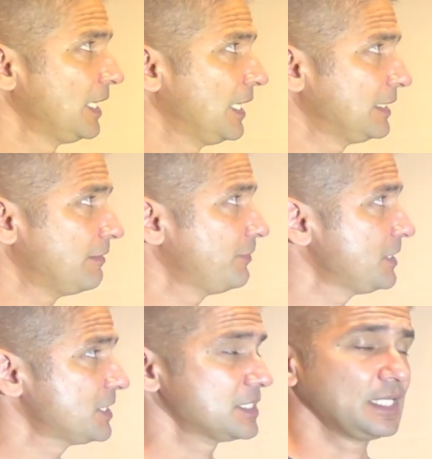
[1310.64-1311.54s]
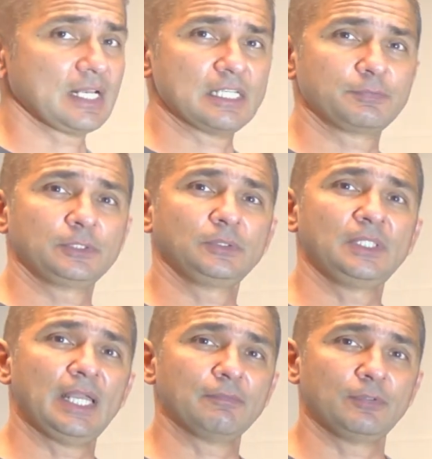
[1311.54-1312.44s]
And that finishes the class for
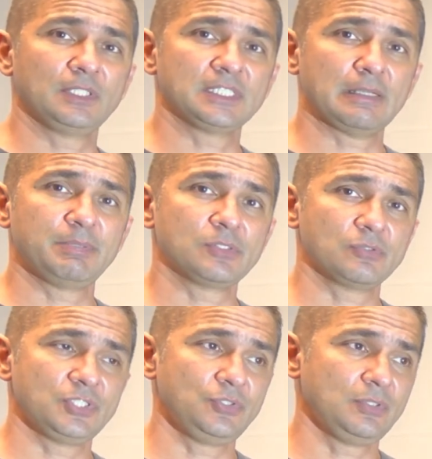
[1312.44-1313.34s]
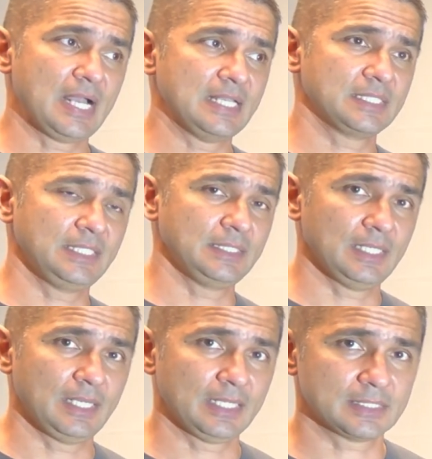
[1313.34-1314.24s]
today, for this episode. See you guys in the
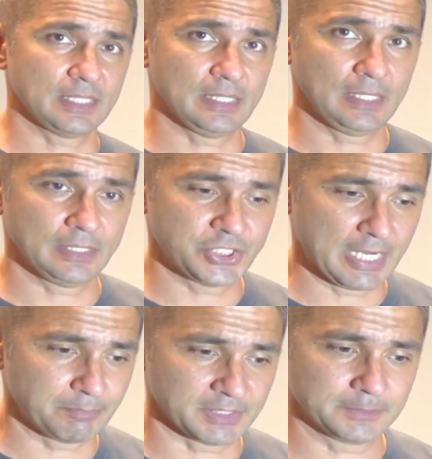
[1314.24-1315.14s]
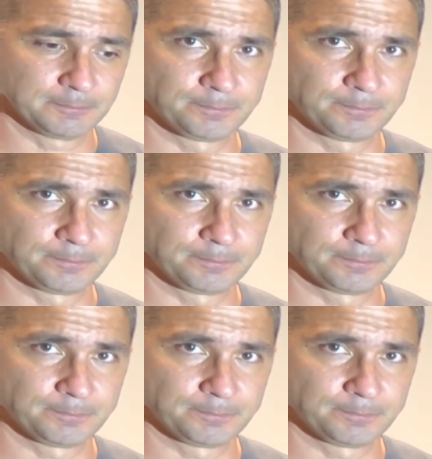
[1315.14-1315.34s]
next chapter.